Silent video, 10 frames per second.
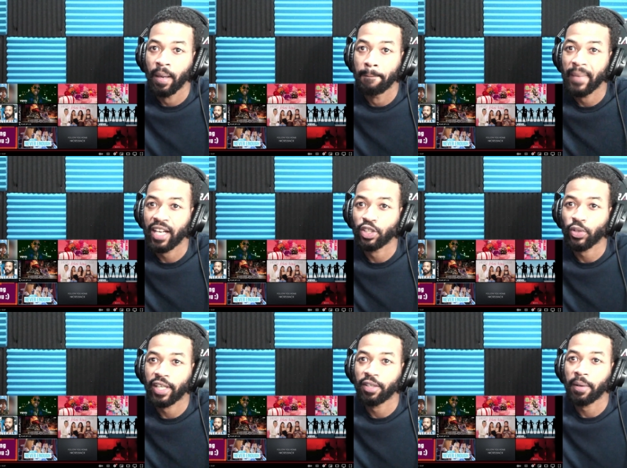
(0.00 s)
Meghan
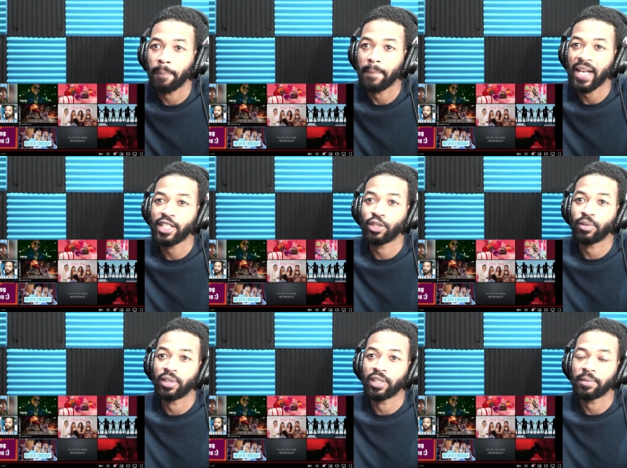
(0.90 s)
Trainor made you
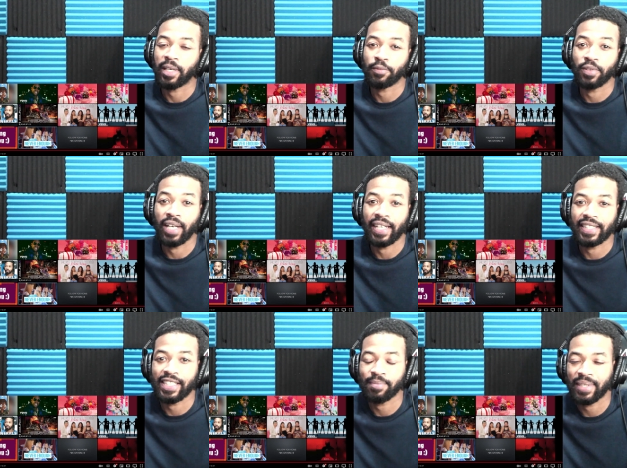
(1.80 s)
look, man. If you like
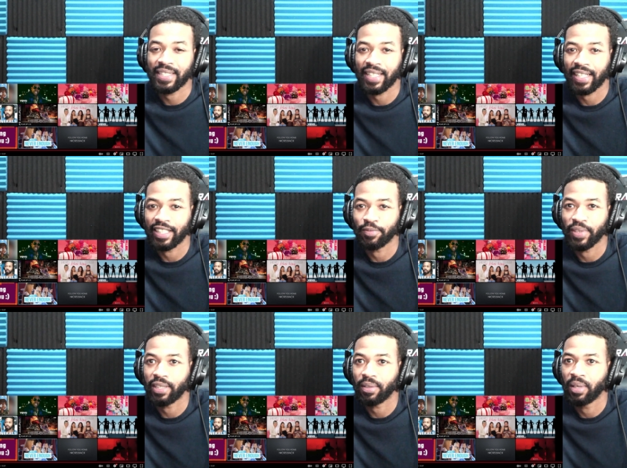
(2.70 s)
this, please like this
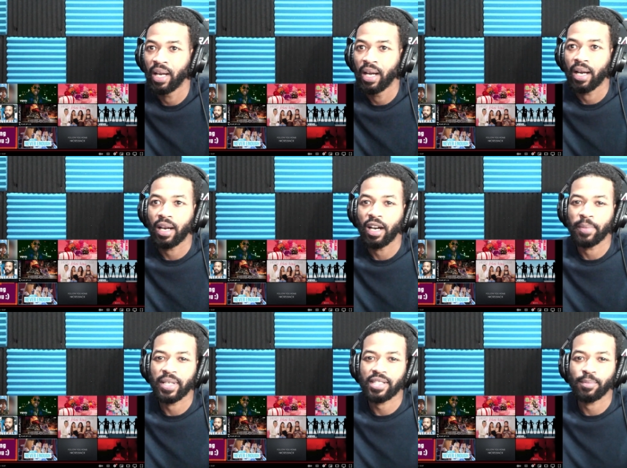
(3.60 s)
video.
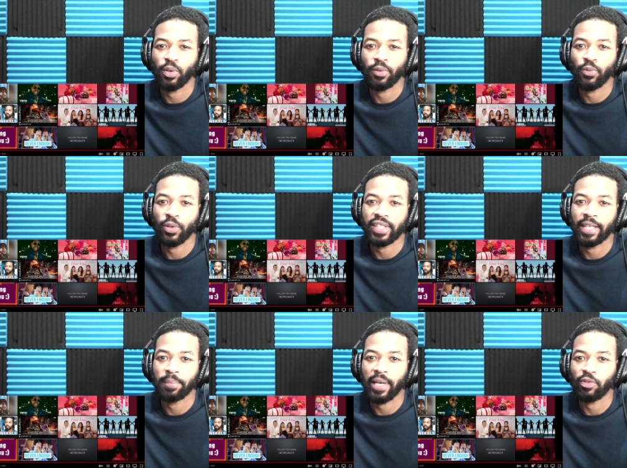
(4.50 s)
Comment some more Fourth
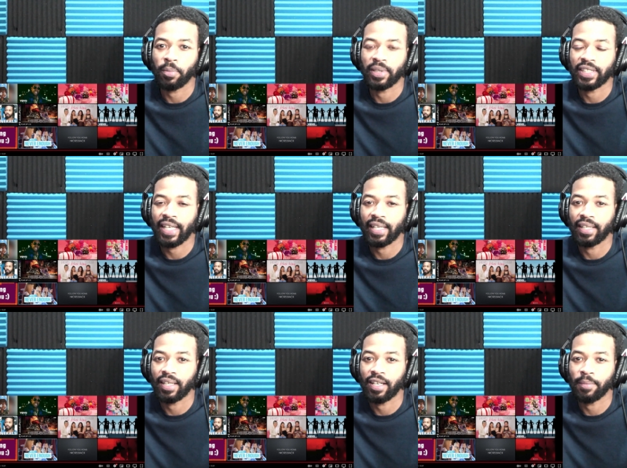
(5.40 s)
Impact with me. Check out in the
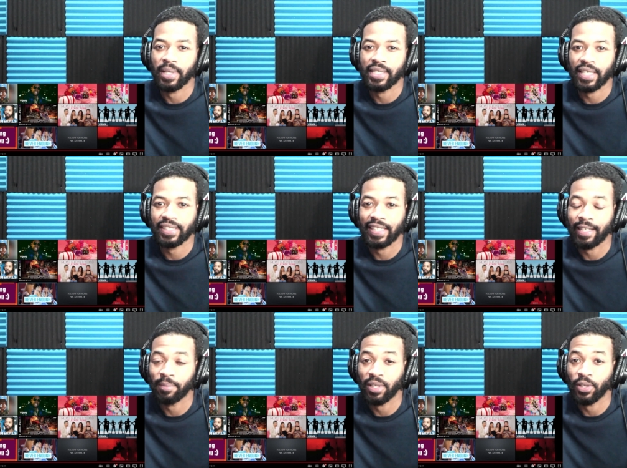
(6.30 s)
comment section down
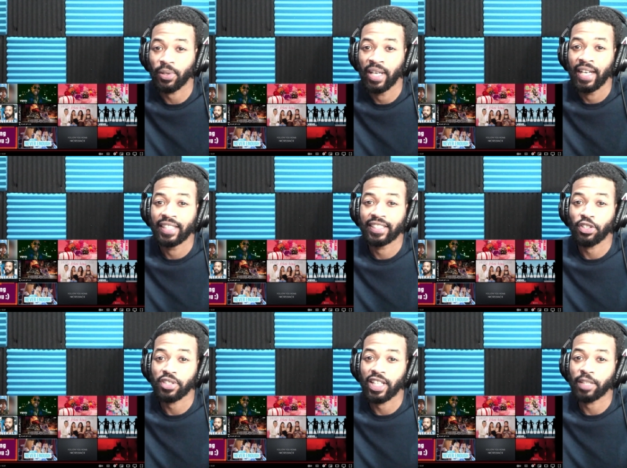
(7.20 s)
below. Share
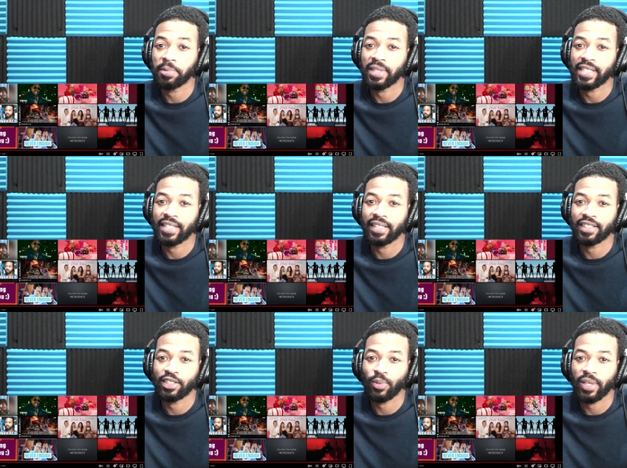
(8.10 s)
so other people can see this
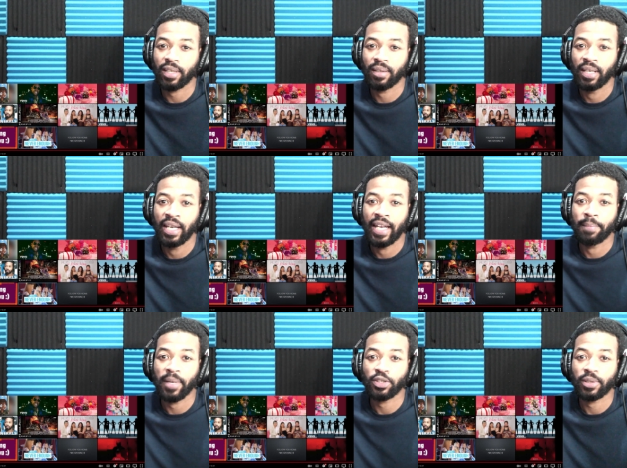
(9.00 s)
as well.
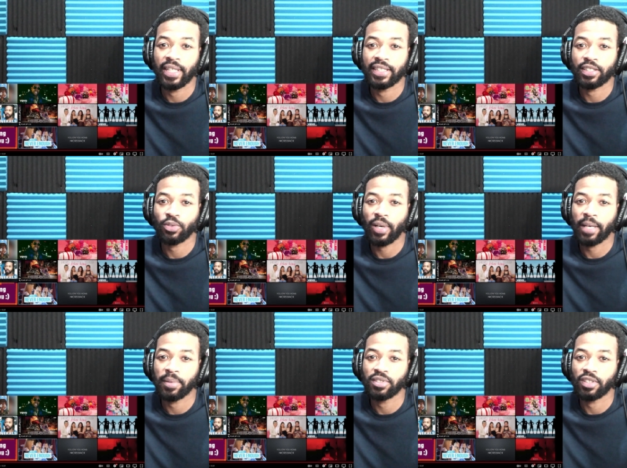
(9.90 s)
Make sure you hit the subscribe
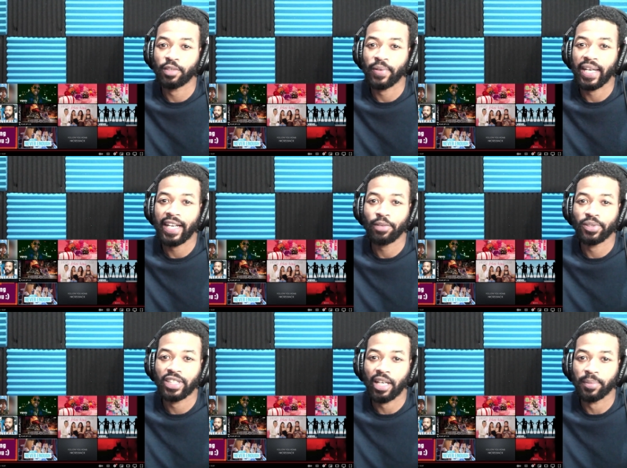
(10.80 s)
button to notify every
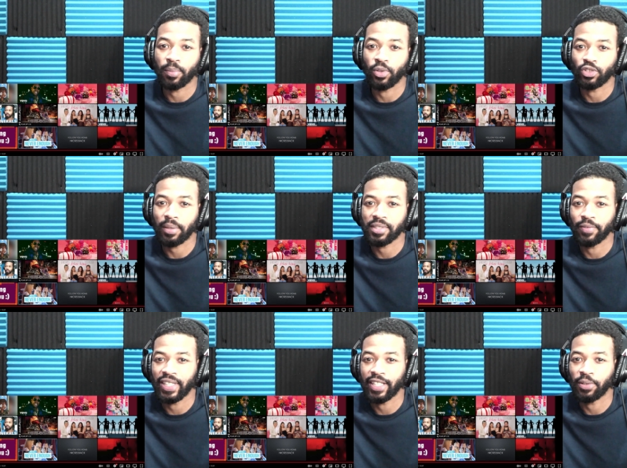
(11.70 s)
time your boy drops a
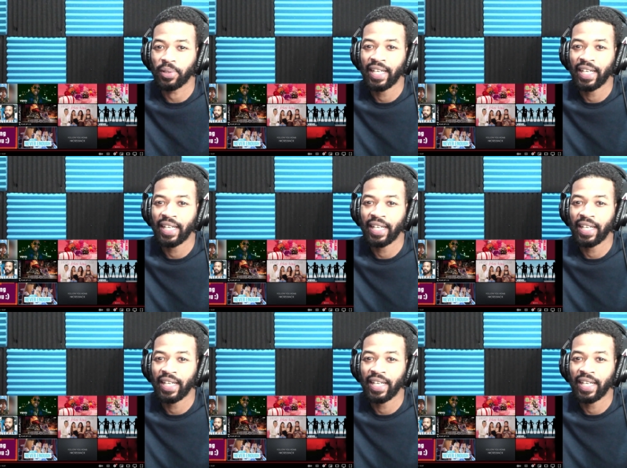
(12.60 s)
video.